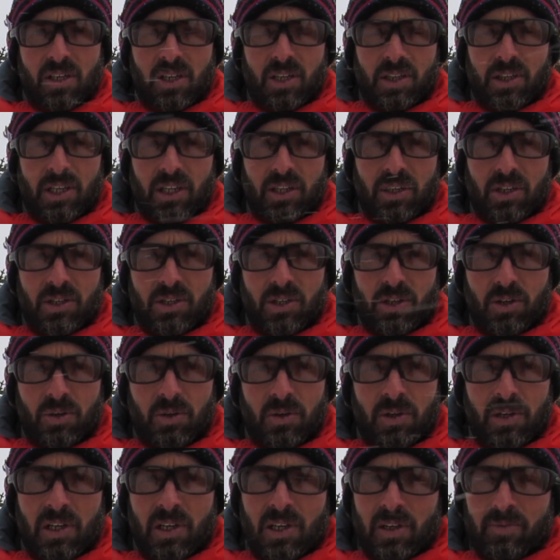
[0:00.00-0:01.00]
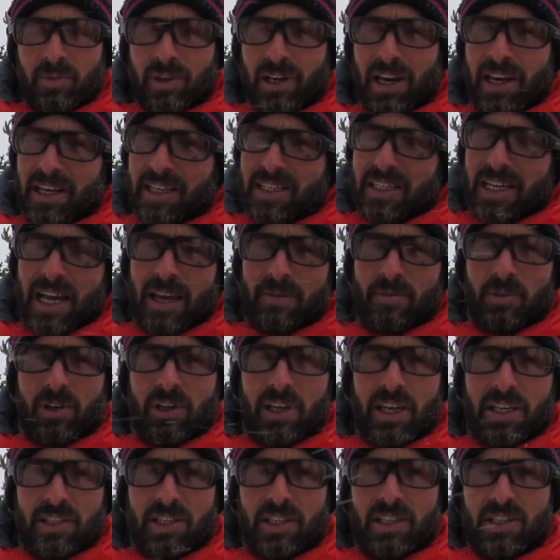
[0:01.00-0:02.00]
good thing to do. But anytime you
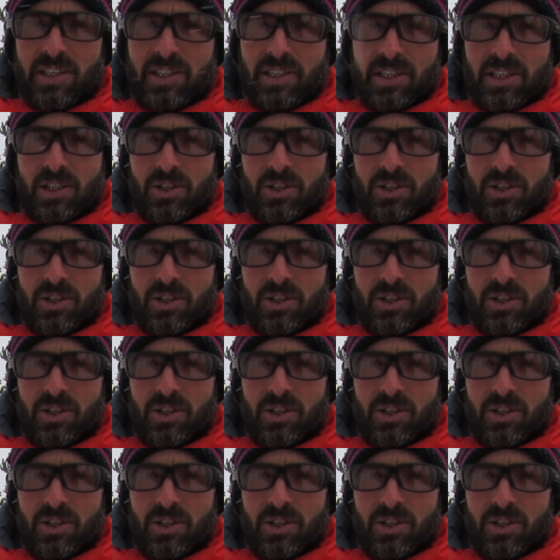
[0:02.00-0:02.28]
get into this